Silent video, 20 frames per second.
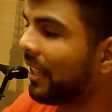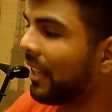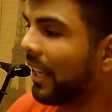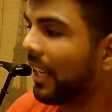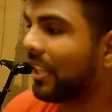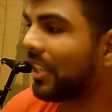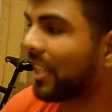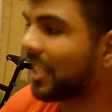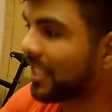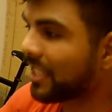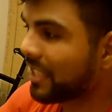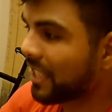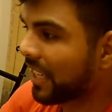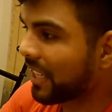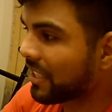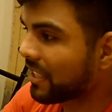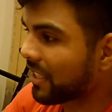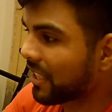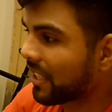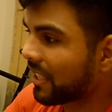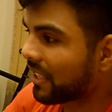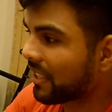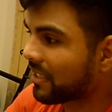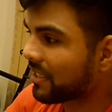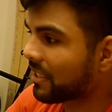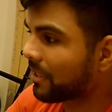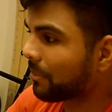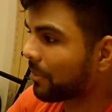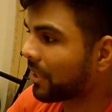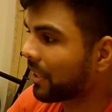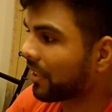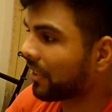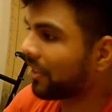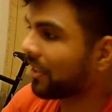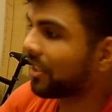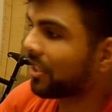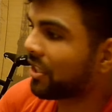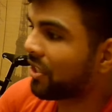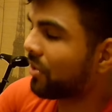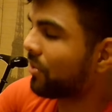And you can change a custom
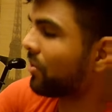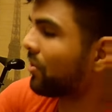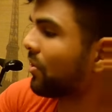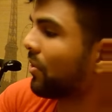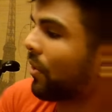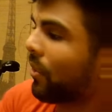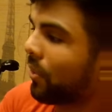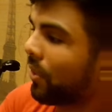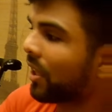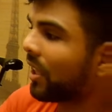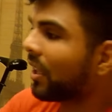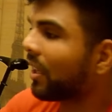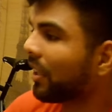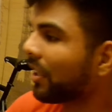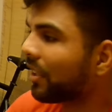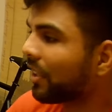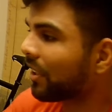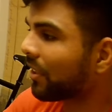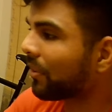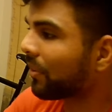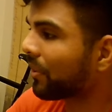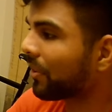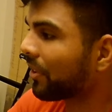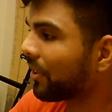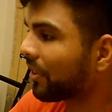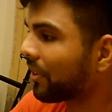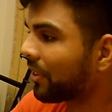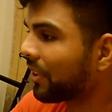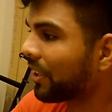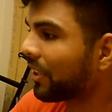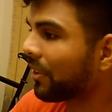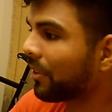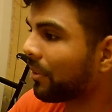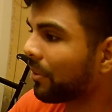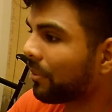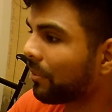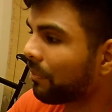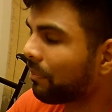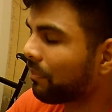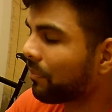color, choose your own color, or
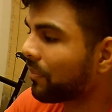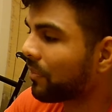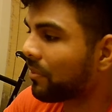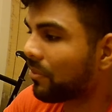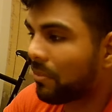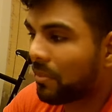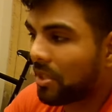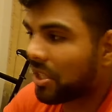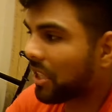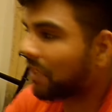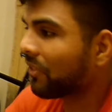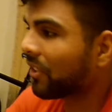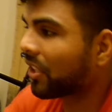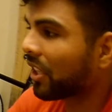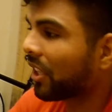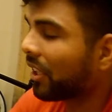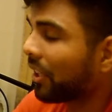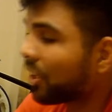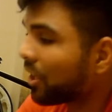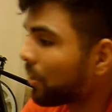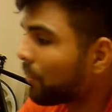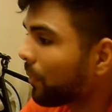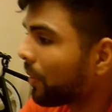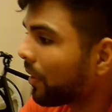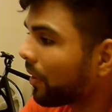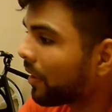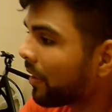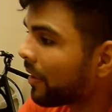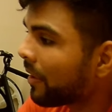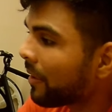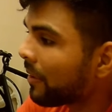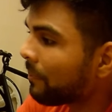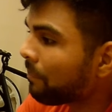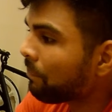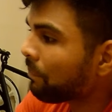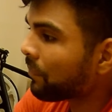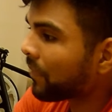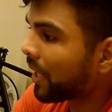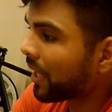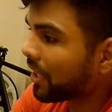whichever color you want,
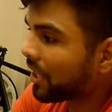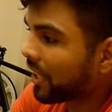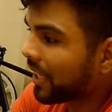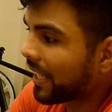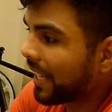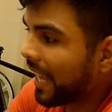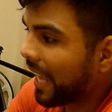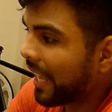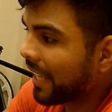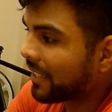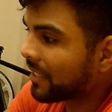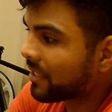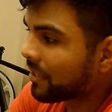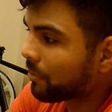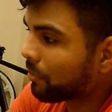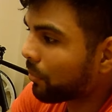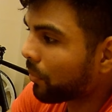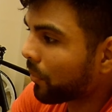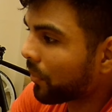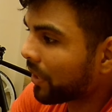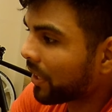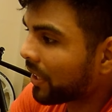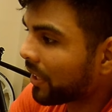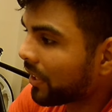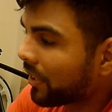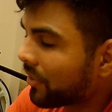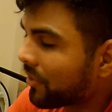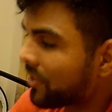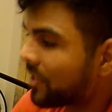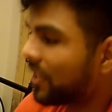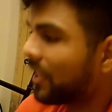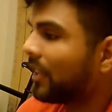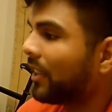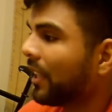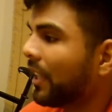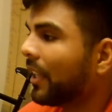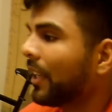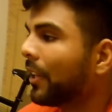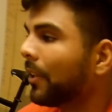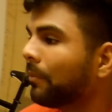and you can add some more colors in
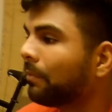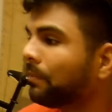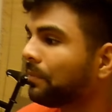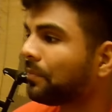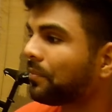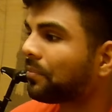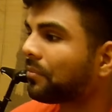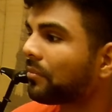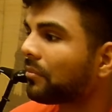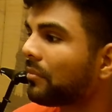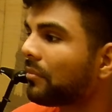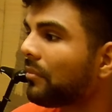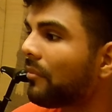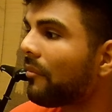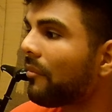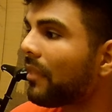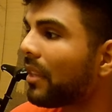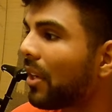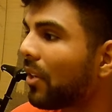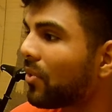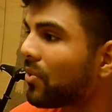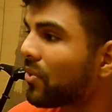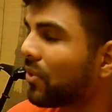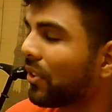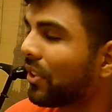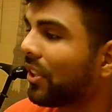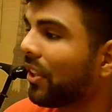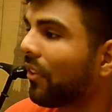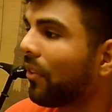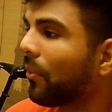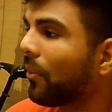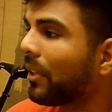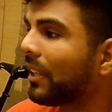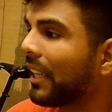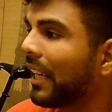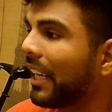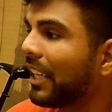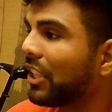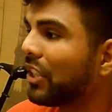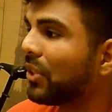there. Also, another one
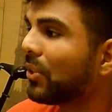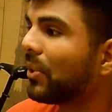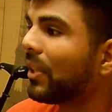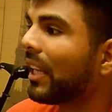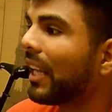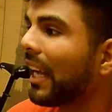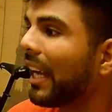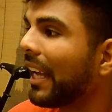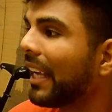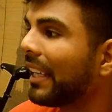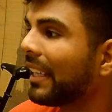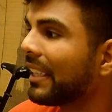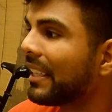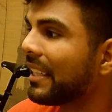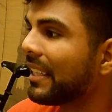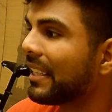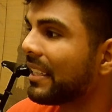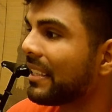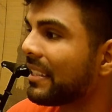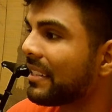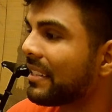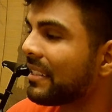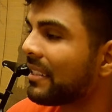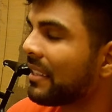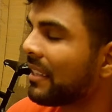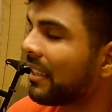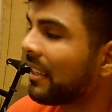that I do like is